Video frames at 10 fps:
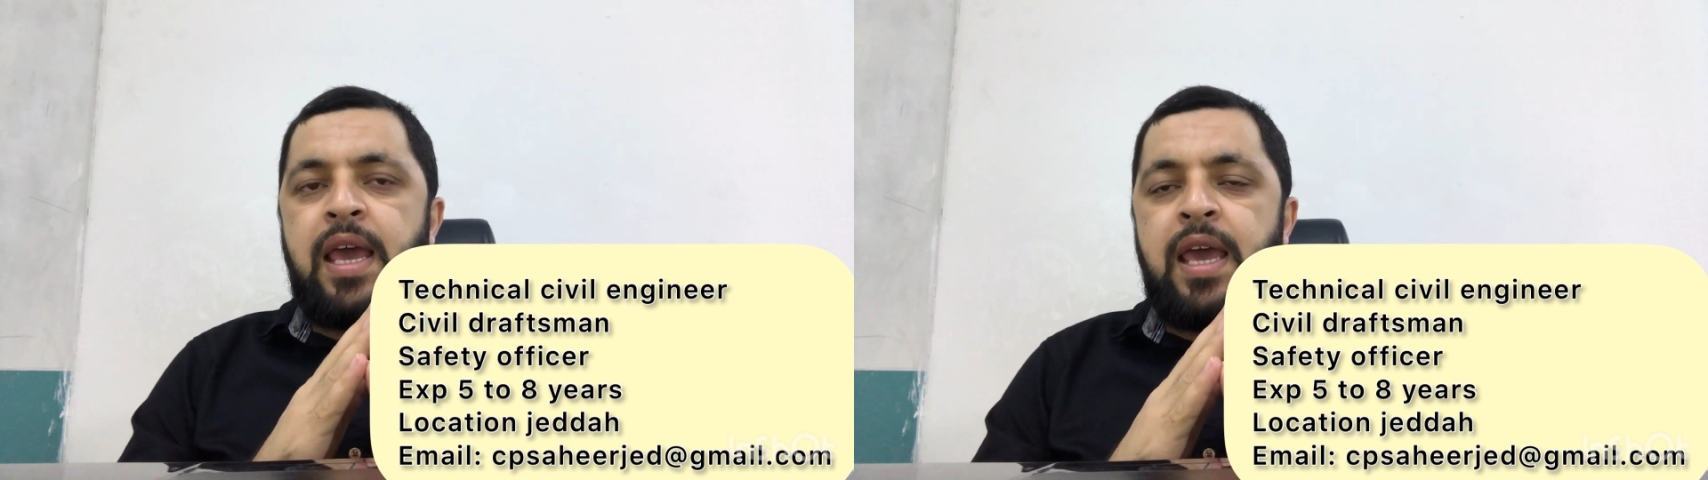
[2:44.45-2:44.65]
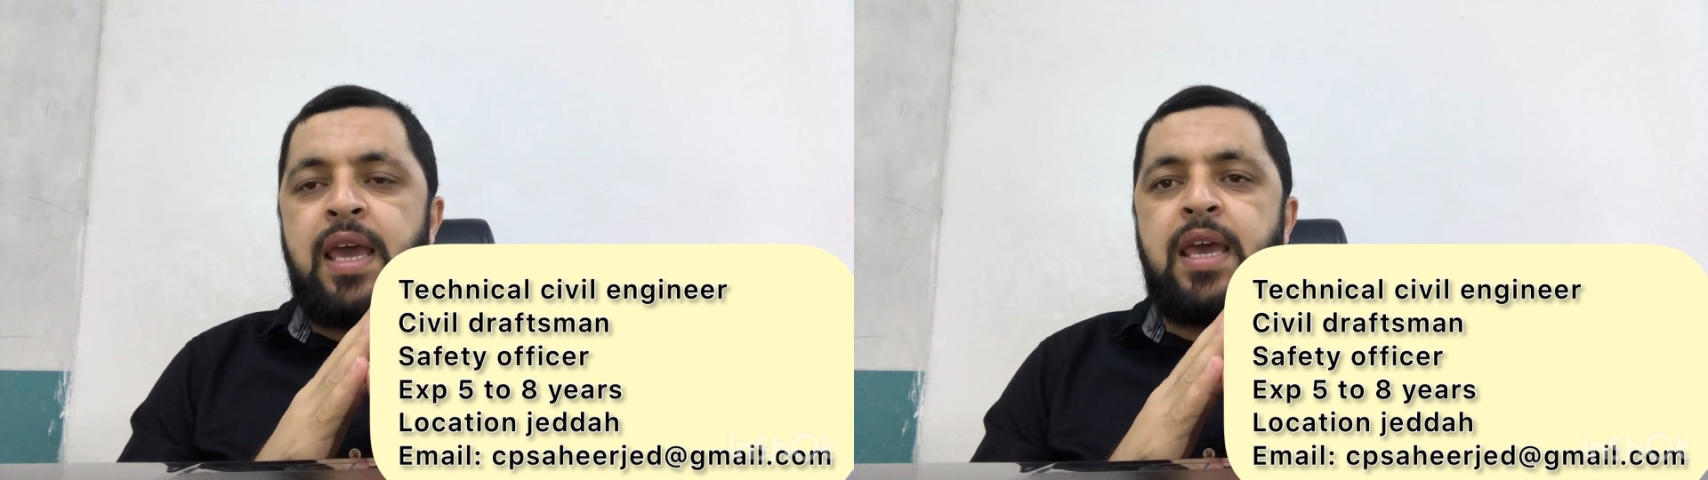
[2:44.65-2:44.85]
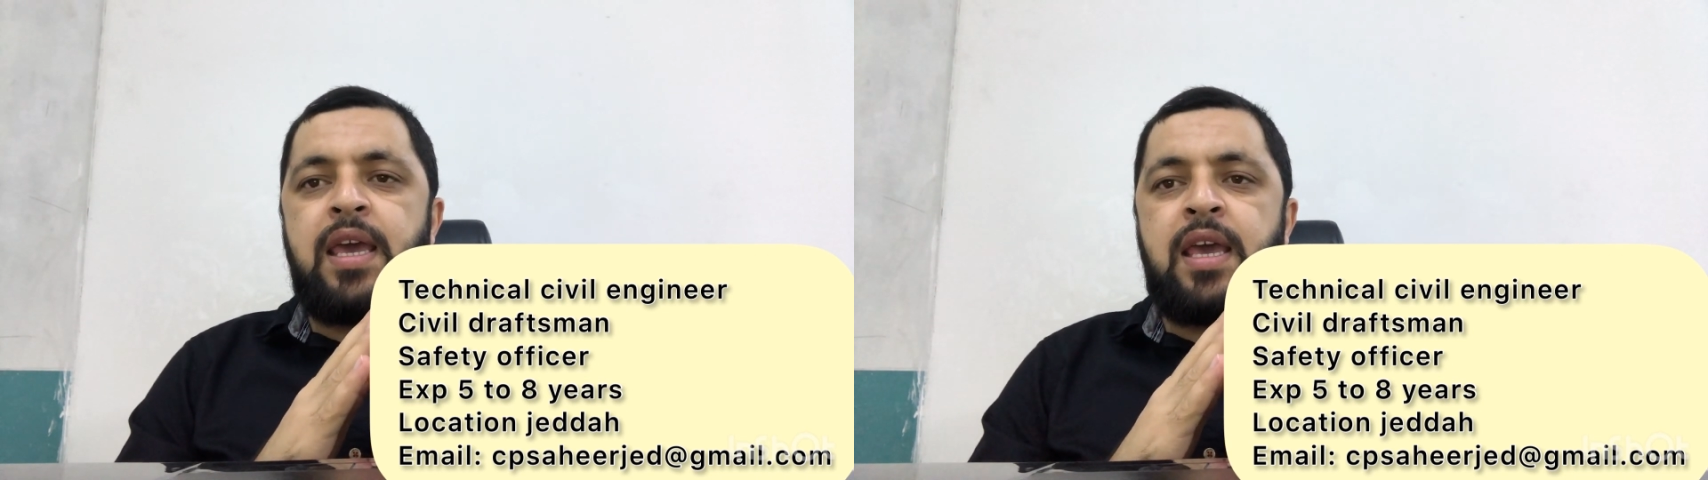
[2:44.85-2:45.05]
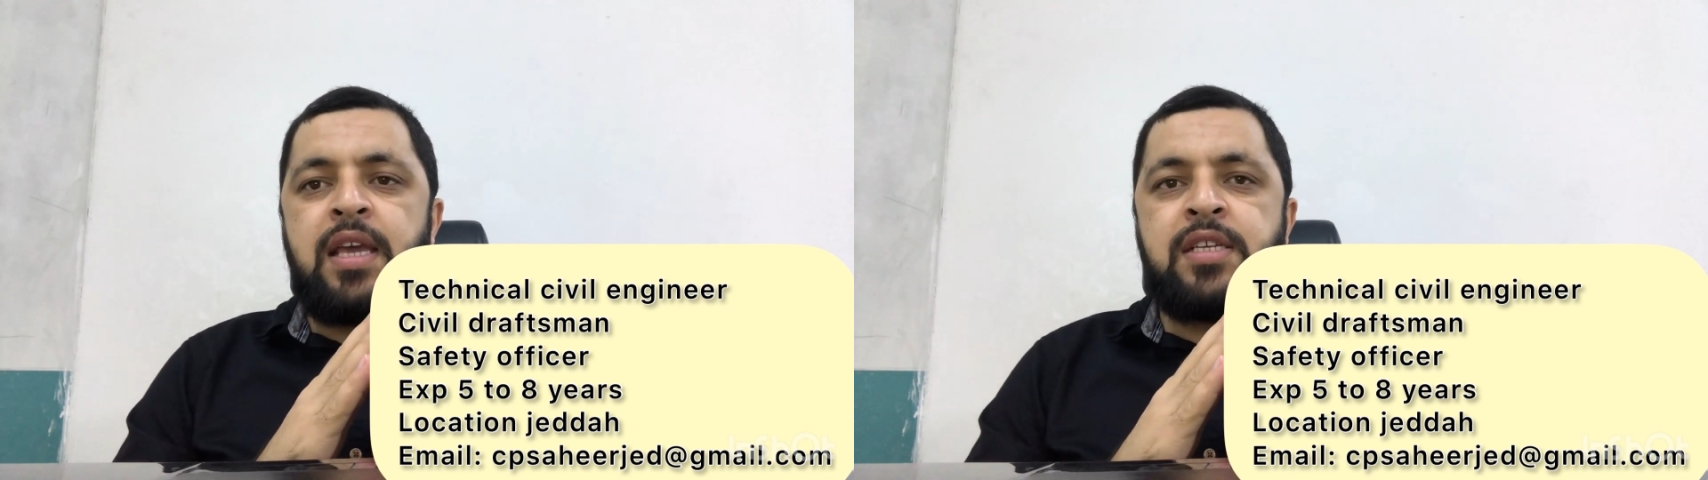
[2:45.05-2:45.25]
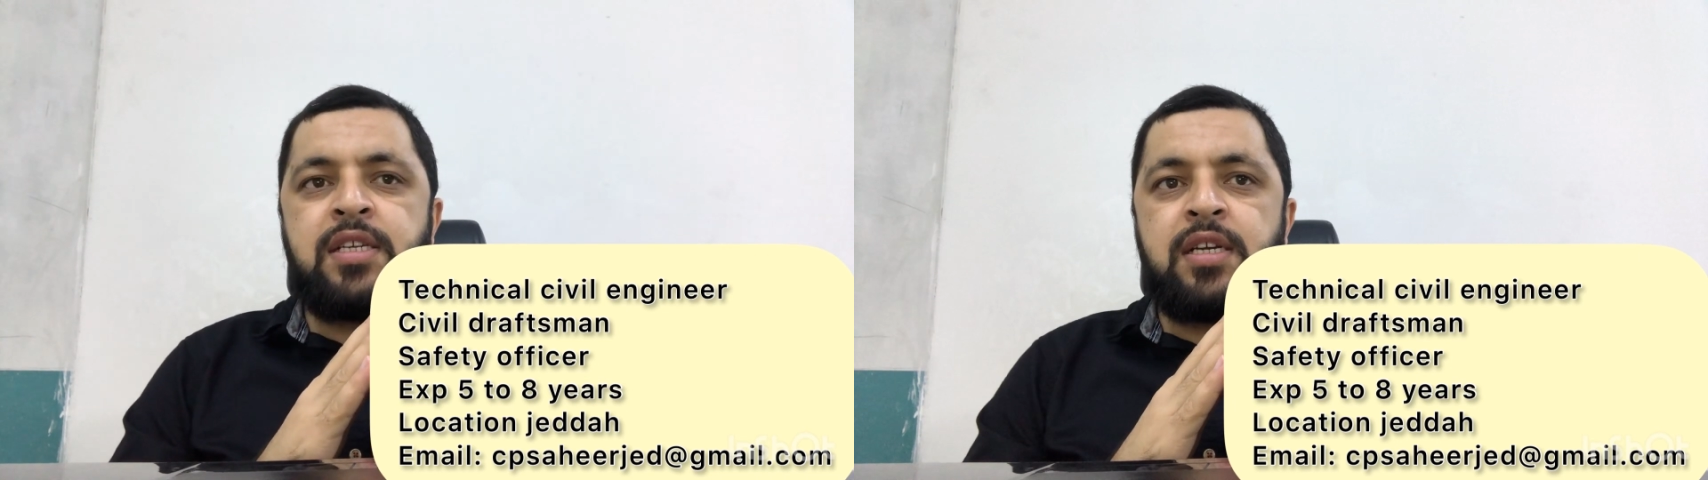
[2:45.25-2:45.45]
a
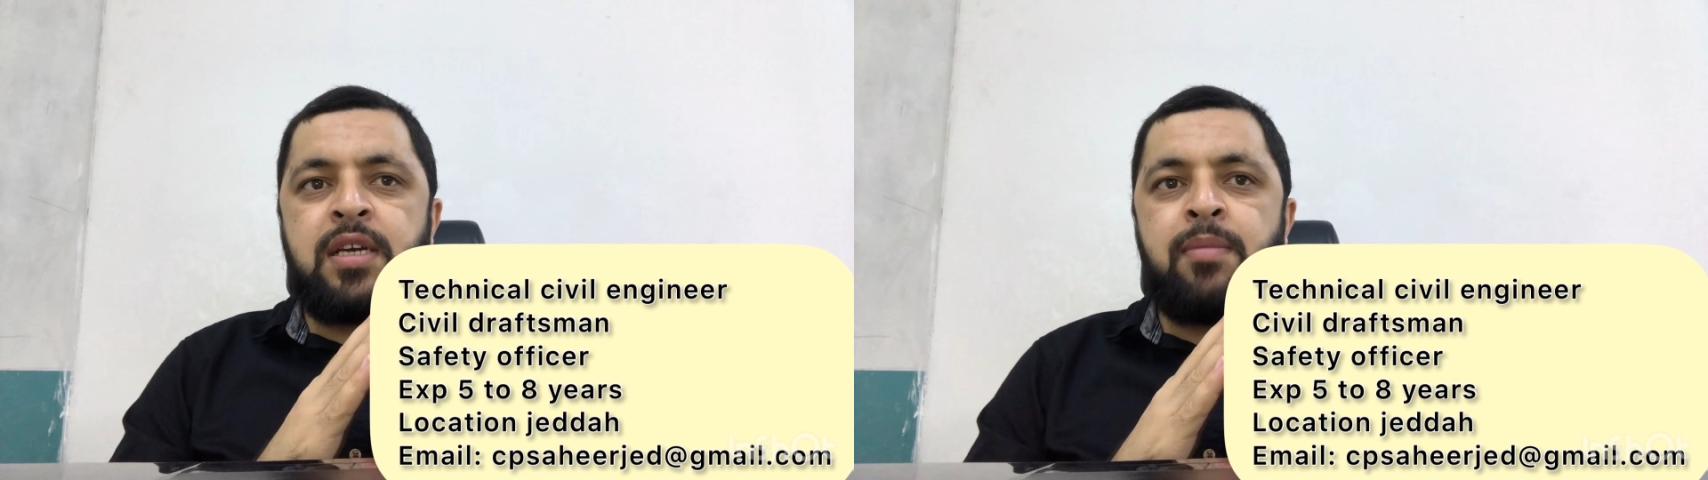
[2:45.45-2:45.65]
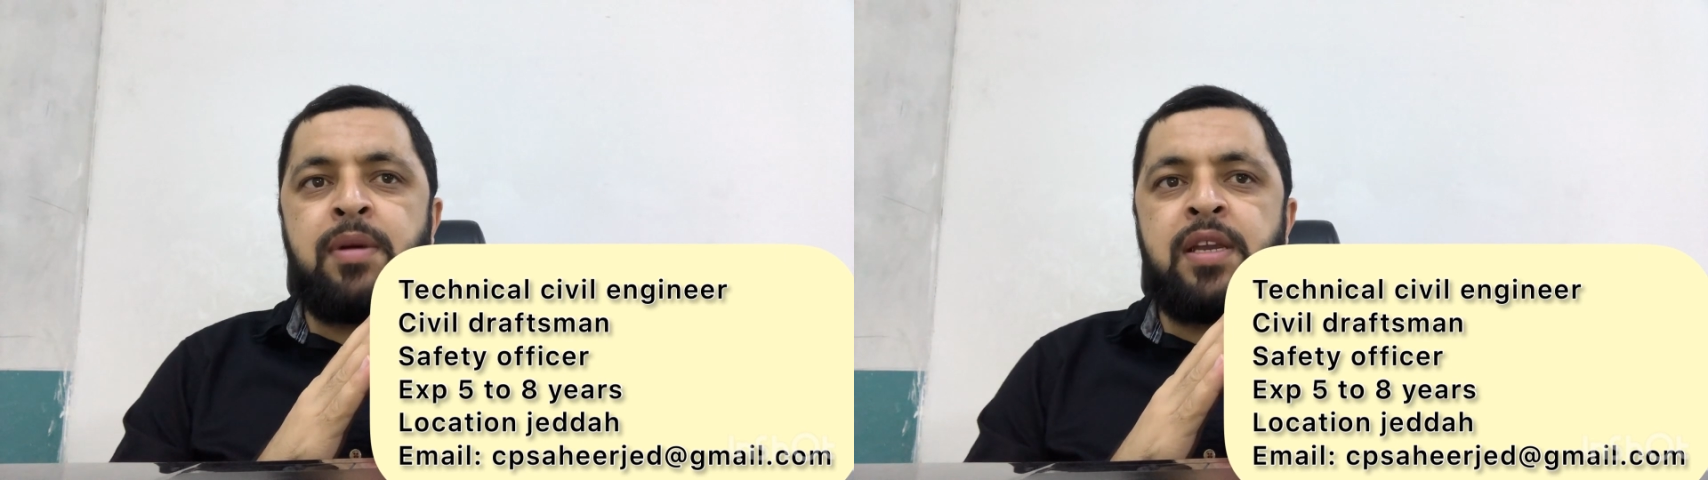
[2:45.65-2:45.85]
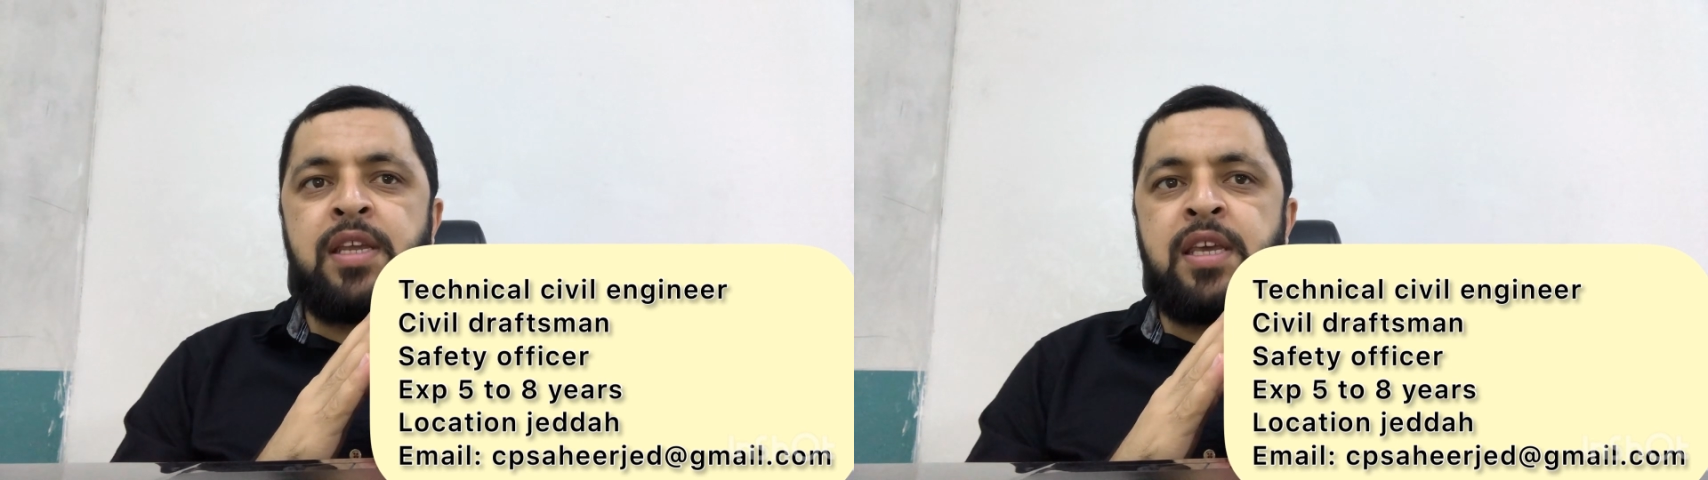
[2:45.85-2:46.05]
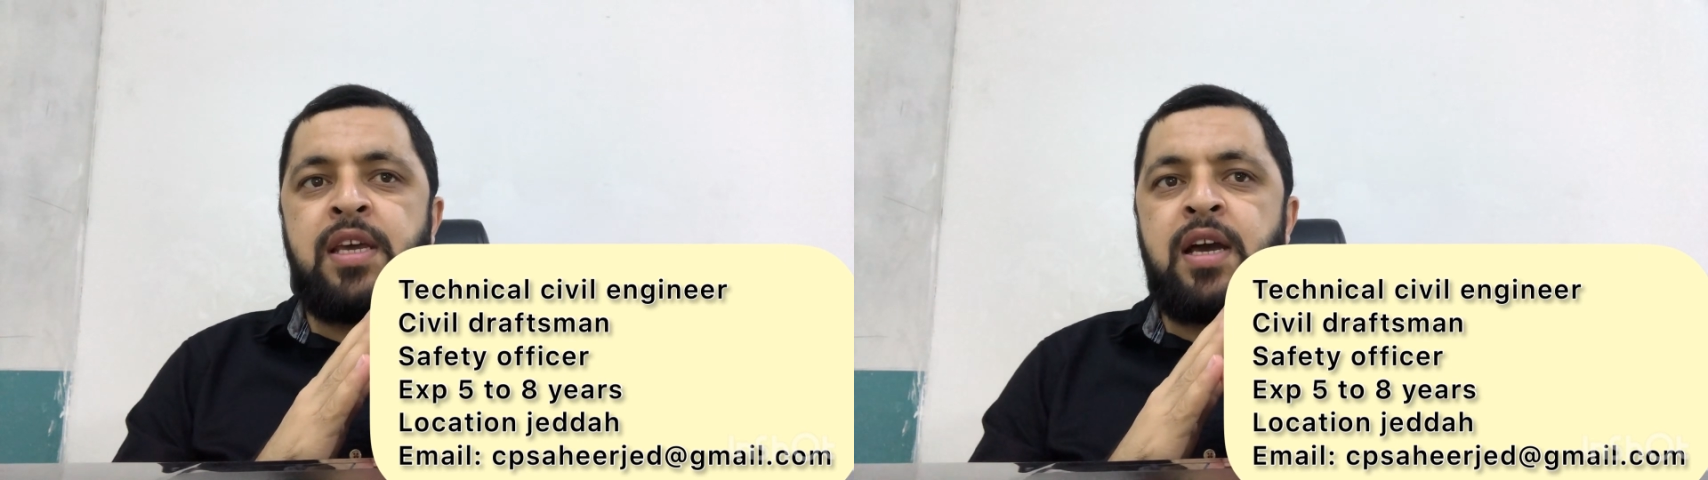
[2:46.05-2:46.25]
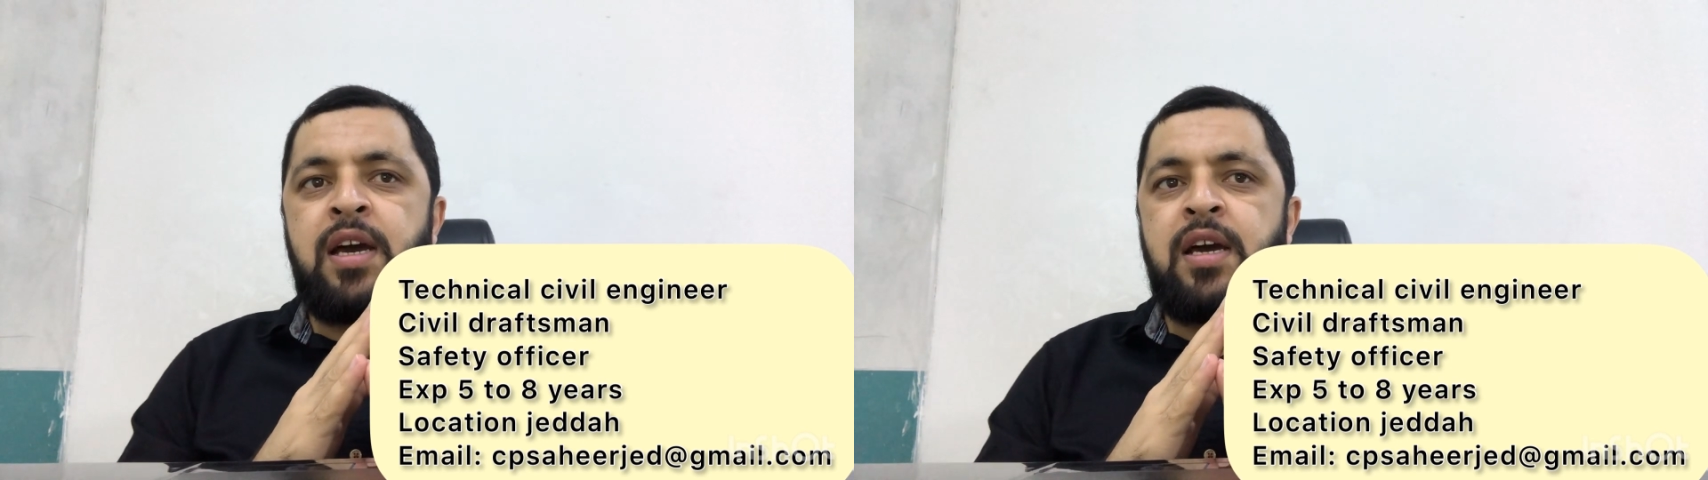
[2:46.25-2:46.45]
h e
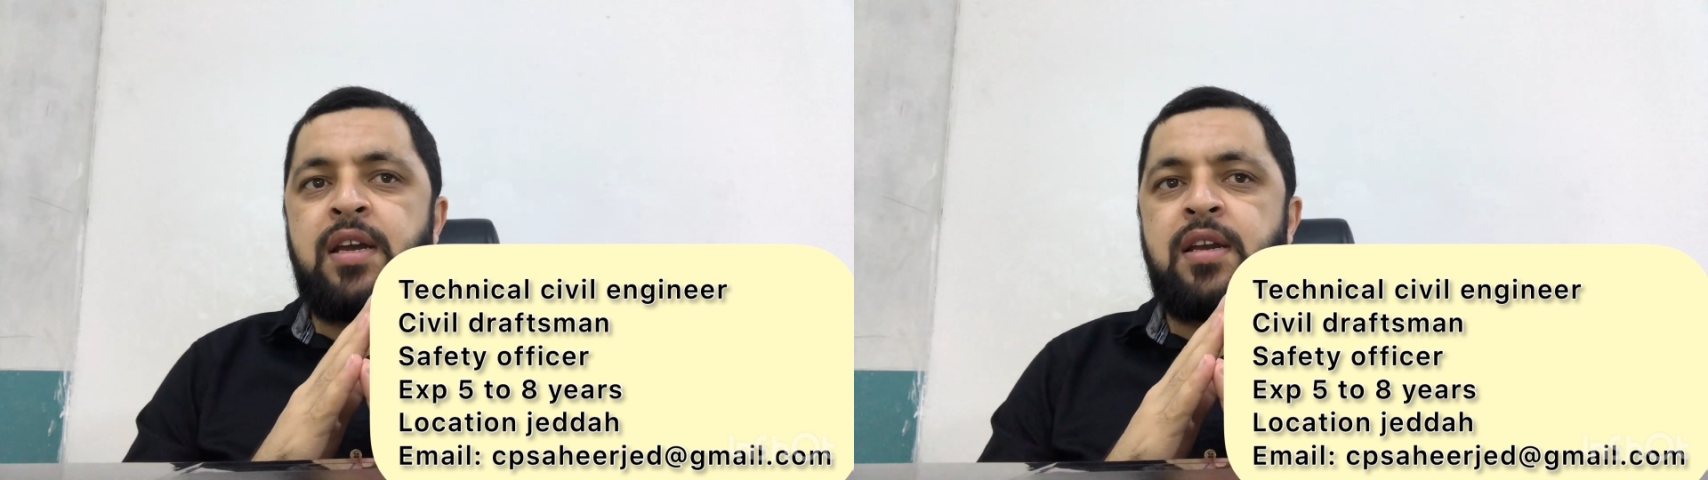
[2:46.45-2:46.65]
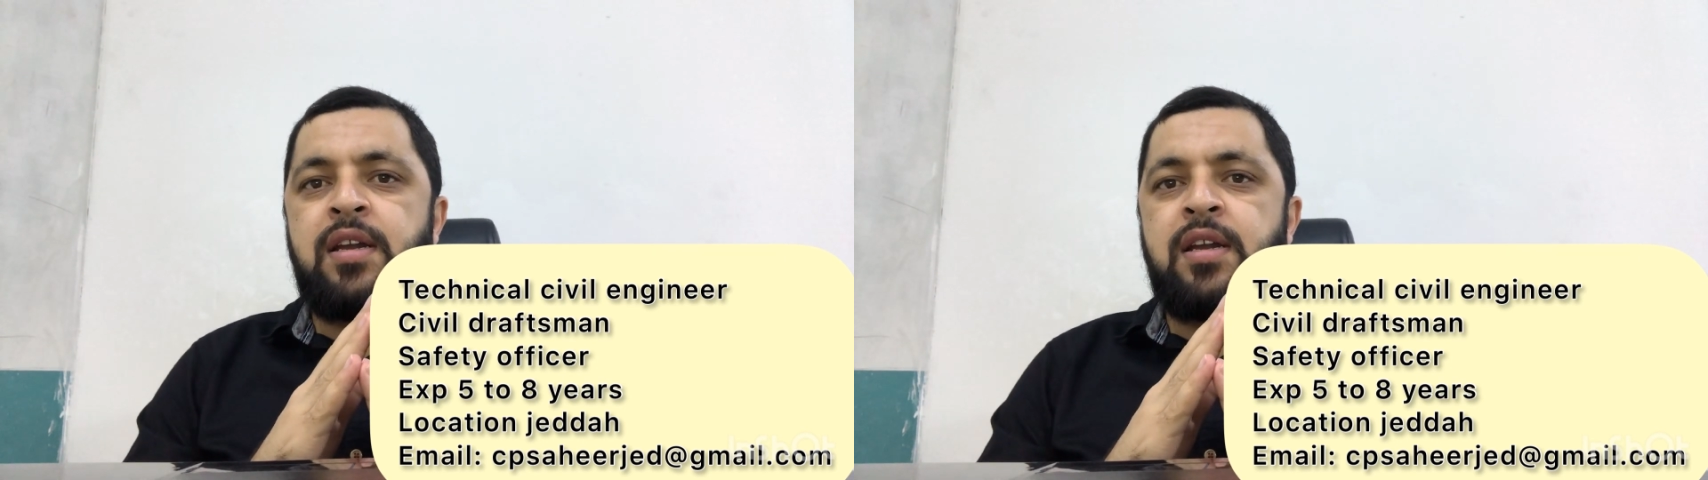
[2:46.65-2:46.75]
r